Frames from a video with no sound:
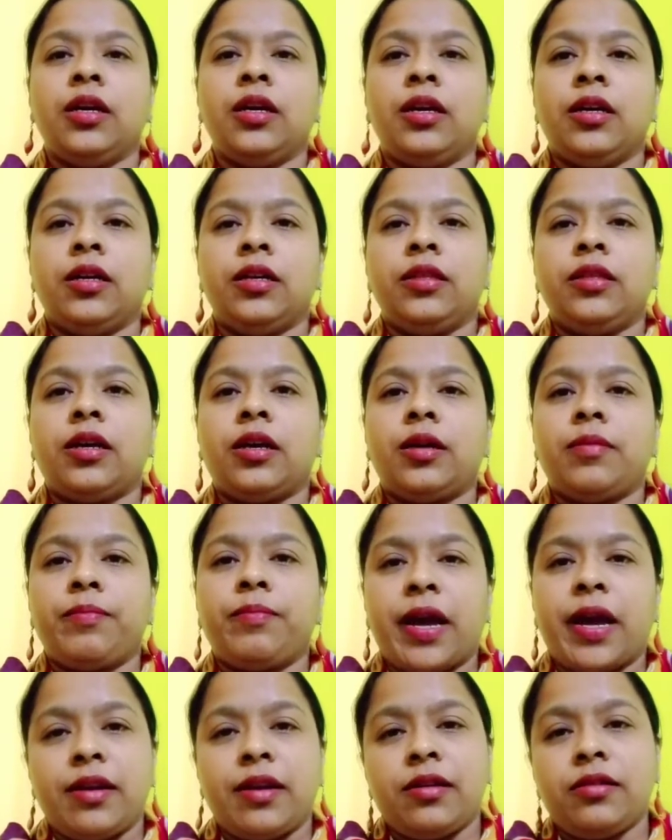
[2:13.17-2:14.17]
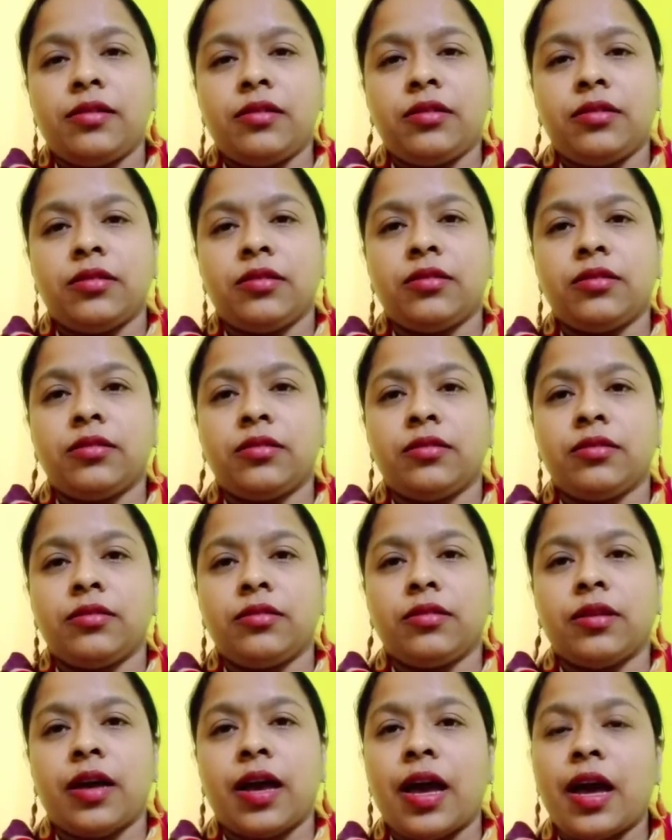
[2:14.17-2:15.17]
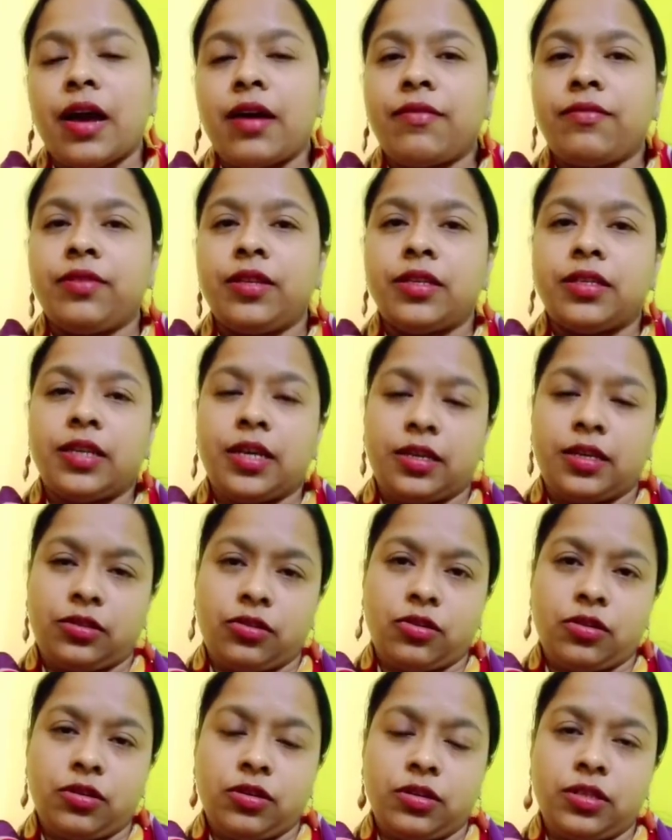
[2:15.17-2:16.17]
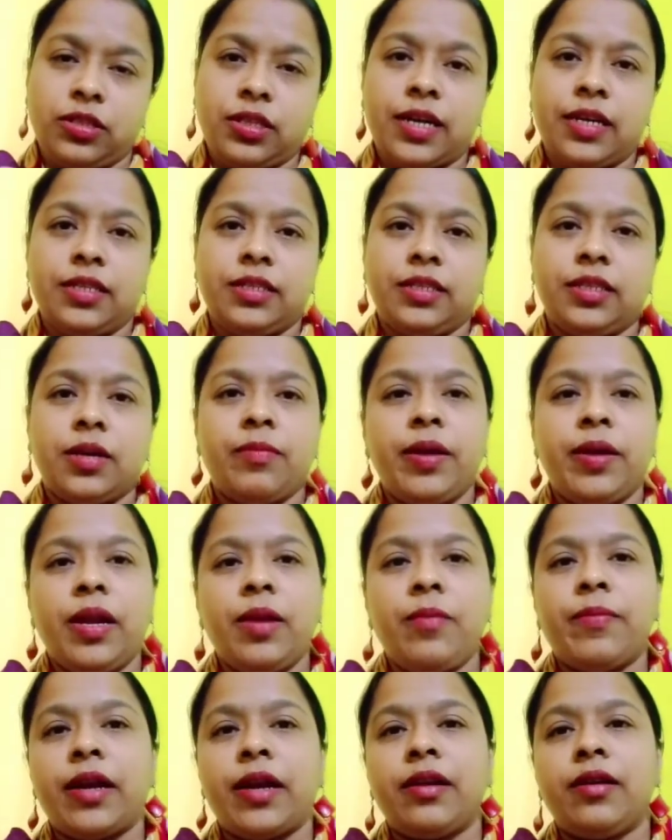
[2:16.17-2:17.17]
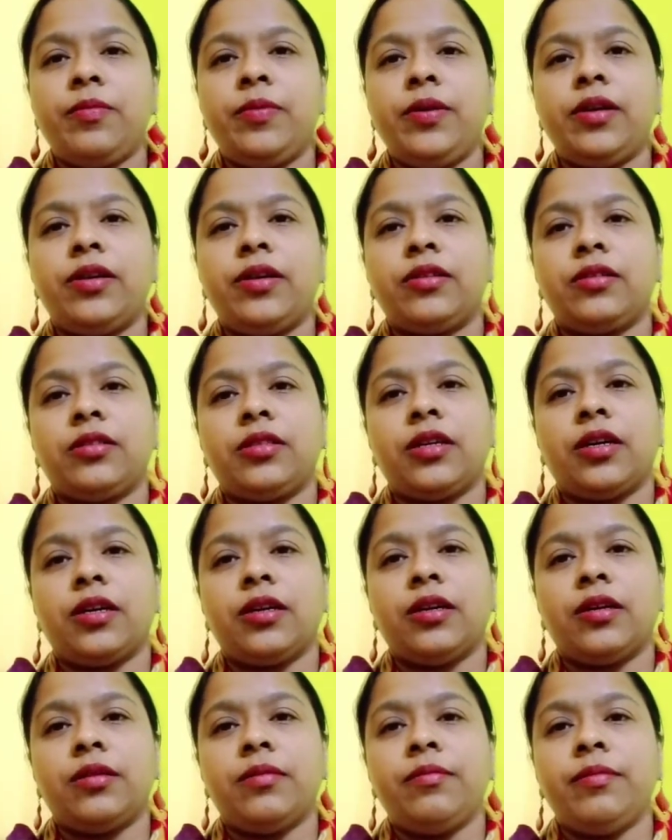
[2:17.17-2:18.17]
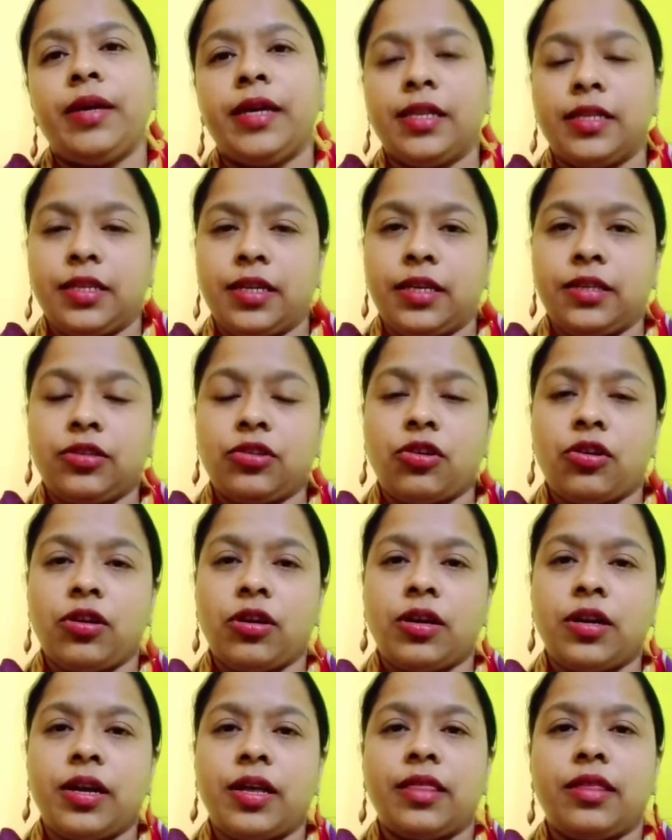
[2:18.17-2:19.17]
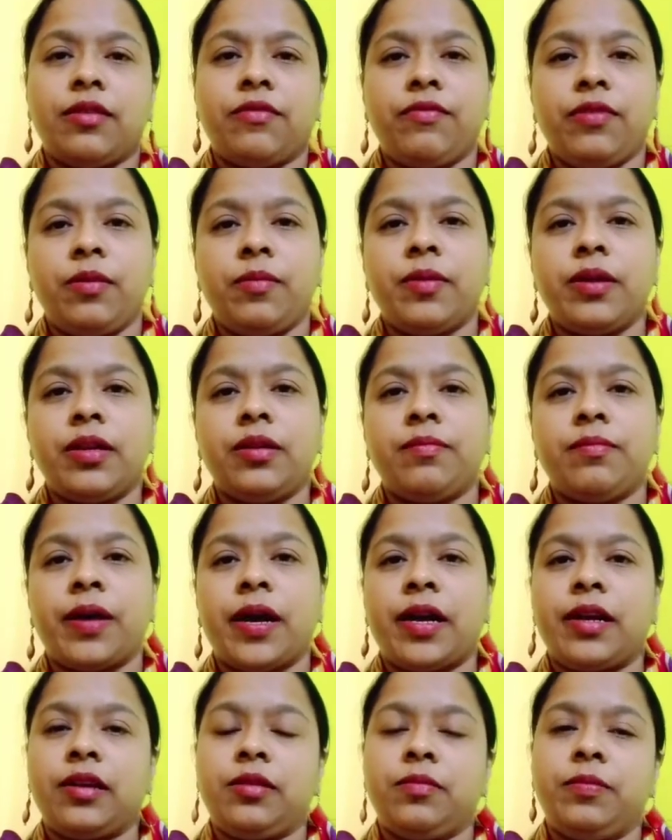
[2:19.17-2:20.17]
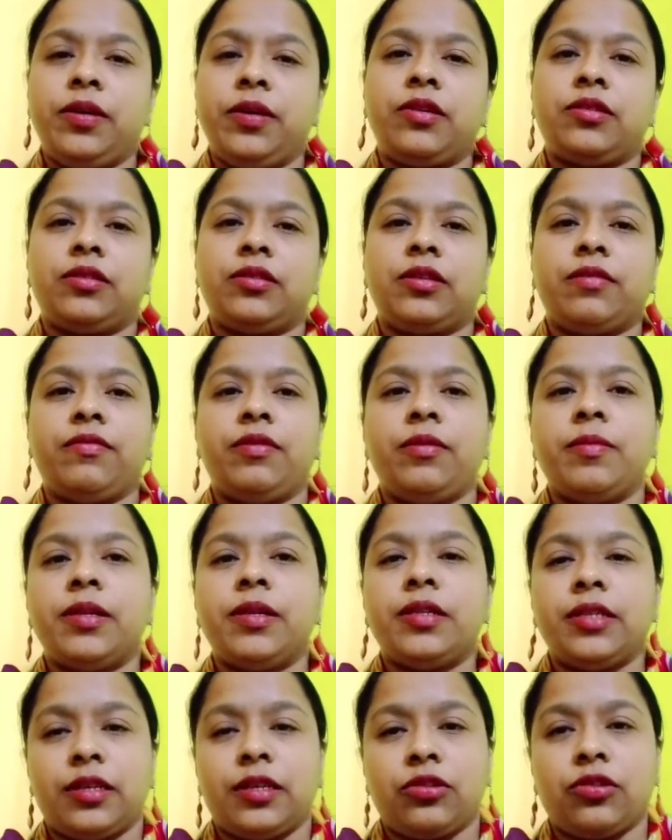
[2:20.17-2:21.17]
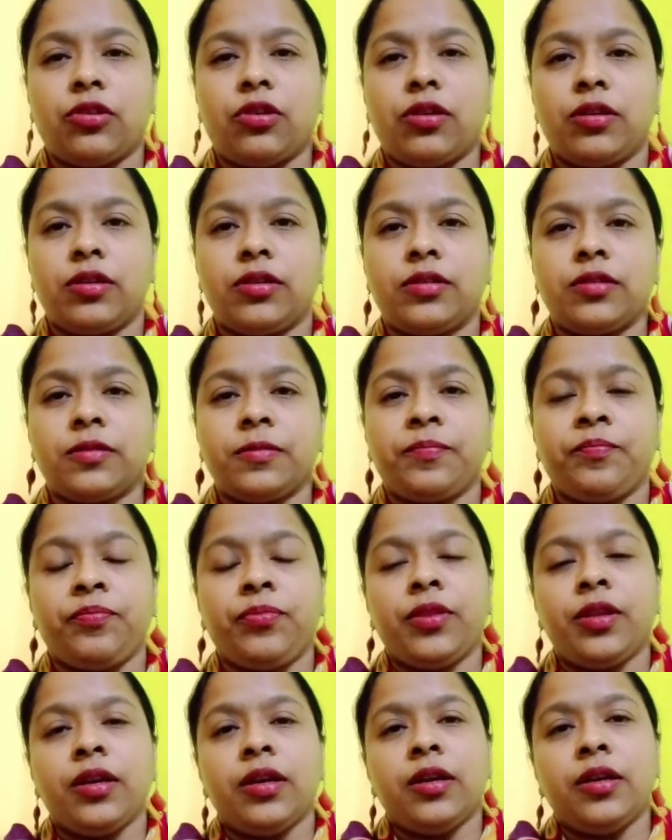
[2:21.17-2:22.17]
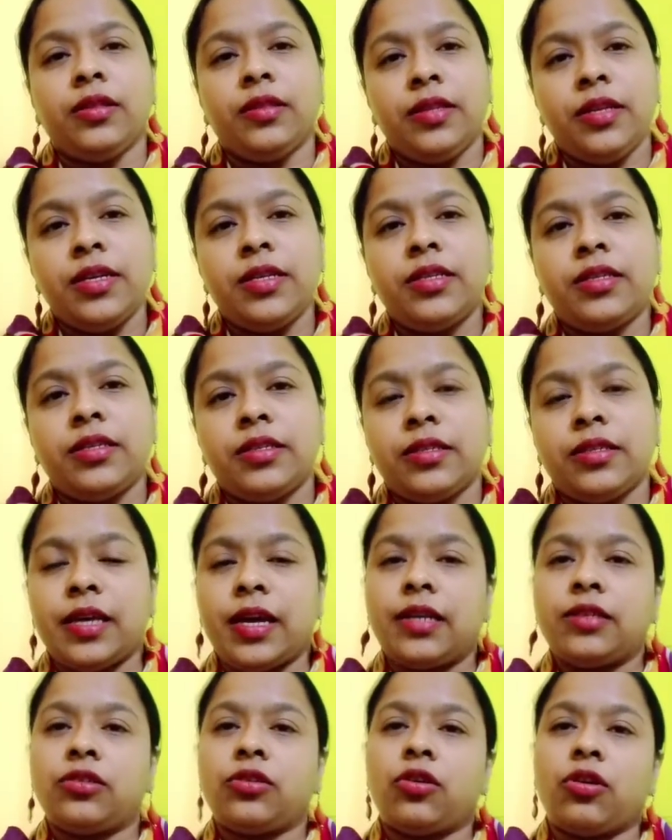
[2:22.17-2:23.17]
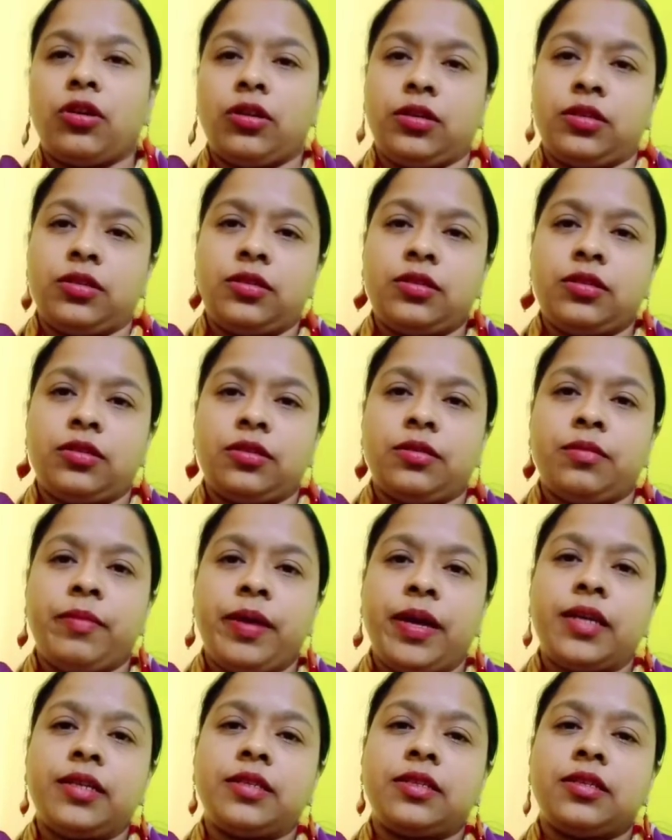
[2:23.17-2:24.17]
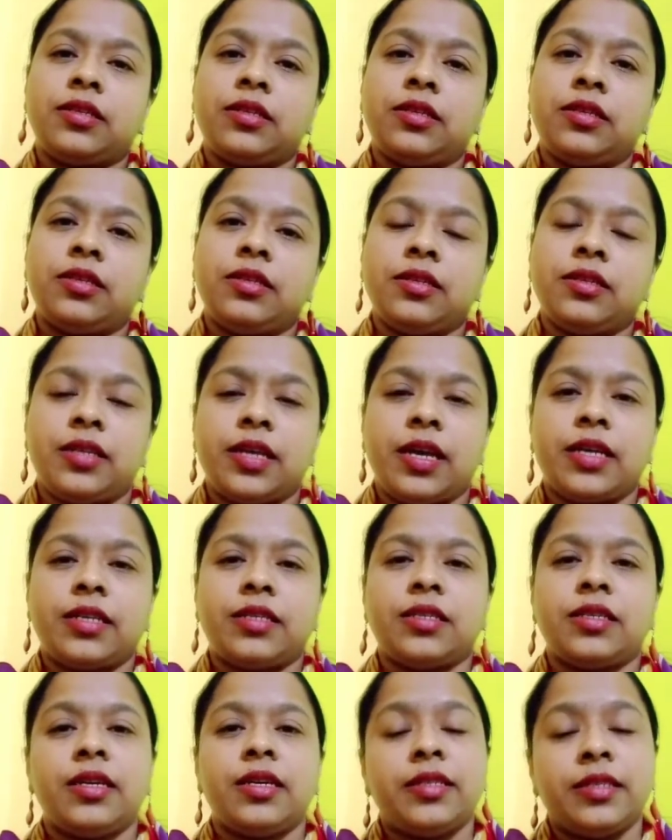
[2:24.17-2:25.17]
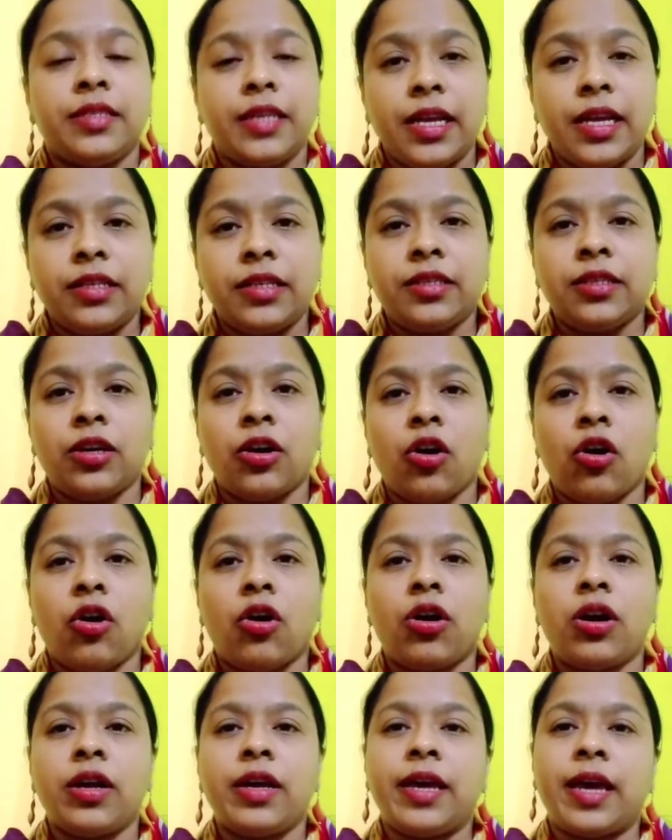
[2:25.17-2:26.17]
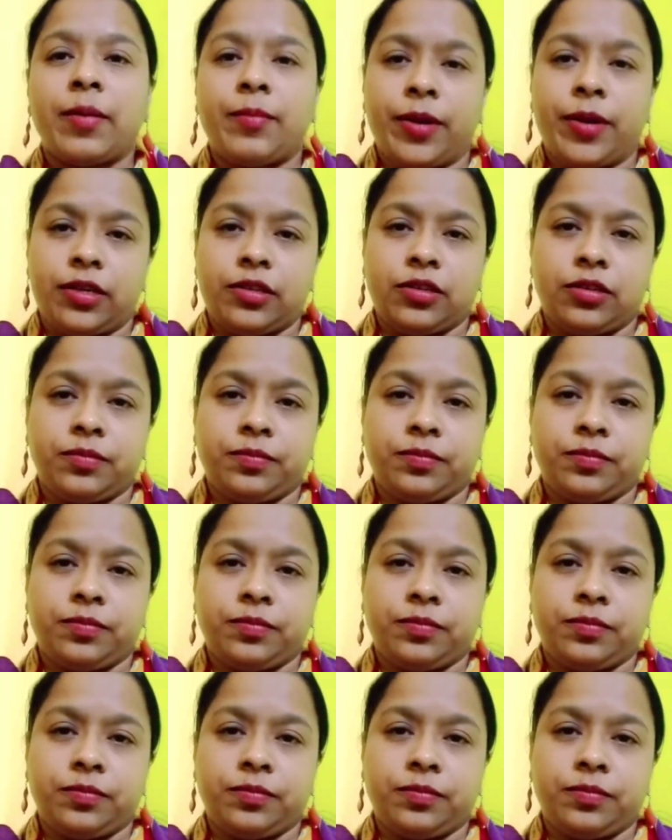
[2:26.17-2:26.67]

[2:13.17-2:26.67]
The parents have the sex organs, that is, the male parent bears the male sex organ and the female parent bears the female sex organs. These sex organs makes sex cells or gametes.